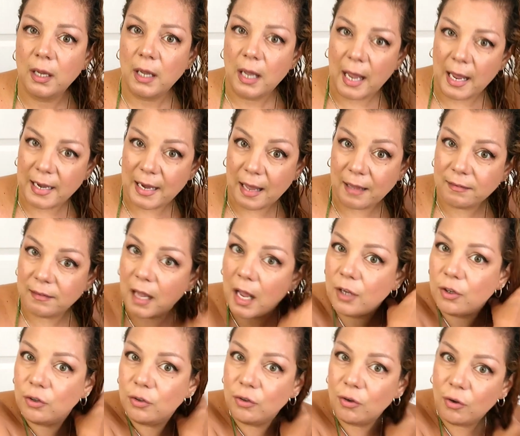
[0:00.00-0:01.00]
And that's how
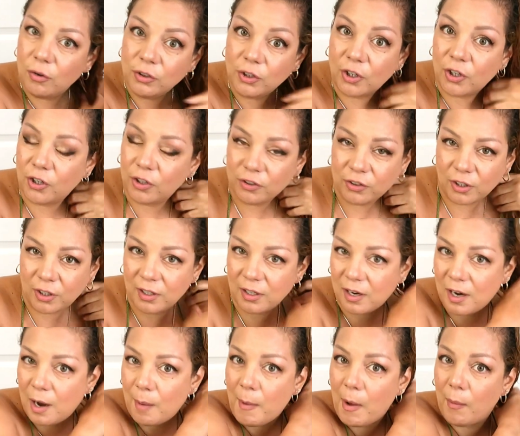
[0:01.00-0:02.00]
you know the curls are gonna
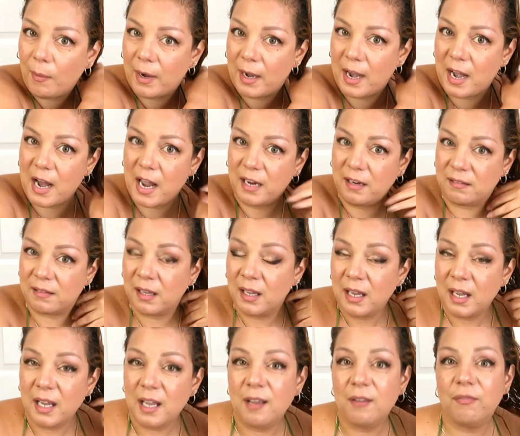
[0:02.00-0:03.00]
come out nice.
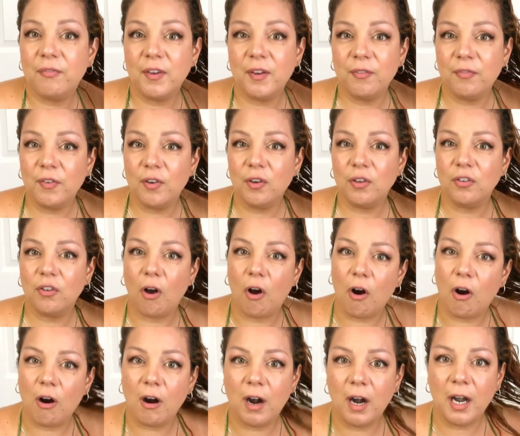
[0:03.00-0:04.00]
If it feels
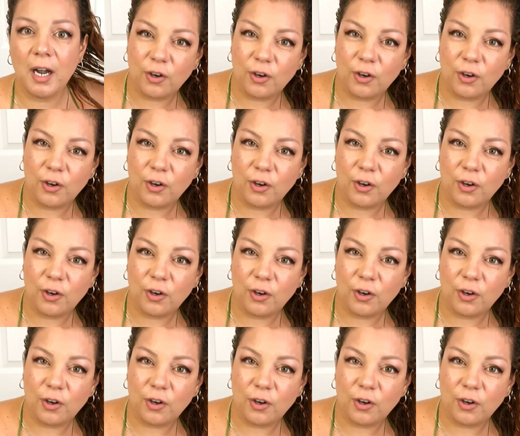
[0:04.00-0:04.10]
hard,